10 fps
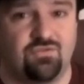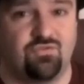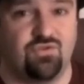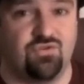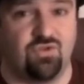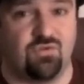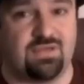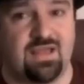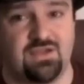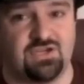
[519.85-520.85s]
to a new
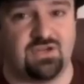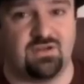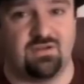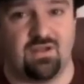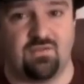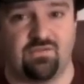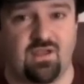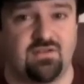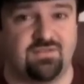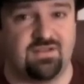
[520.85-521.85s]
location
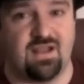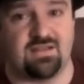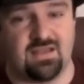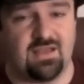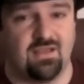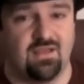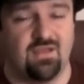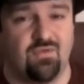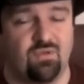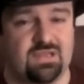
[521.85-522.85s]
outside of Connecticut,
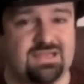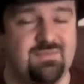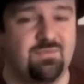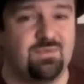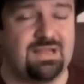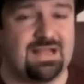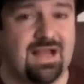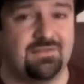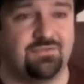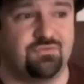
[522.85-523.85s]
will I keep doing
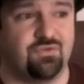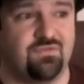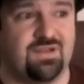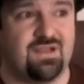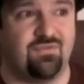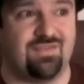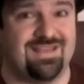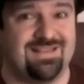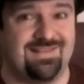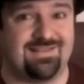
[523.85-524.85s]
condo tour videos
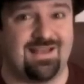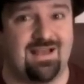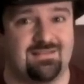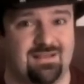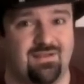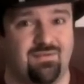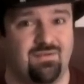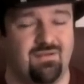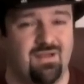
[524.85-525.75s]
in this condo?